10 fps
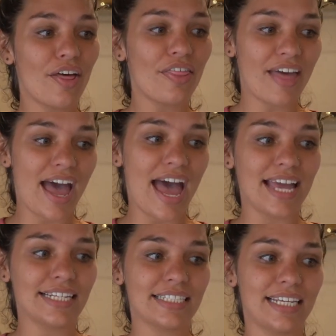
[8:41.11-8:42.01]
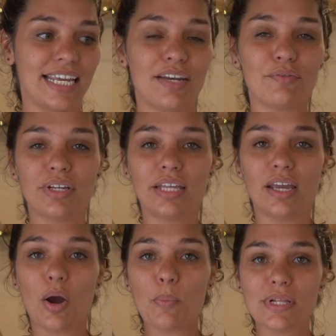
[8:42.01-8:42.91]
that it really
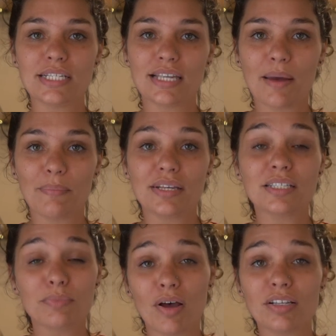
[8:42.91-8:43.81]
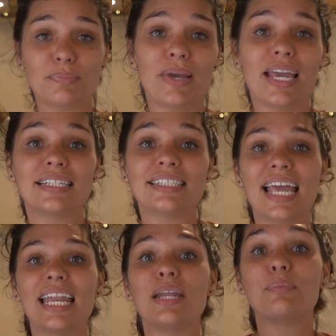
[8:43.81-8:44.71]
opens up a small space
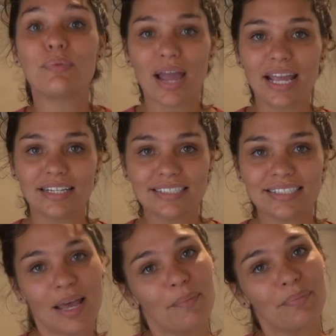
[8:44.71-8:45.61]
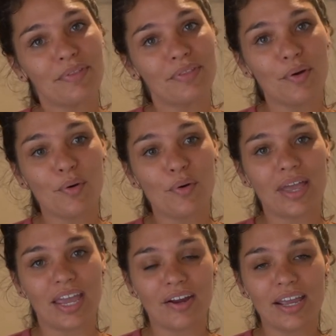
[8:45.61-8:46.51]
and it brightens up the whole
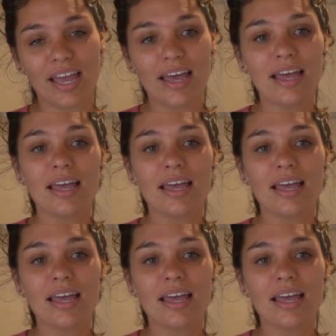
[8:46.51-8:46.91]
area.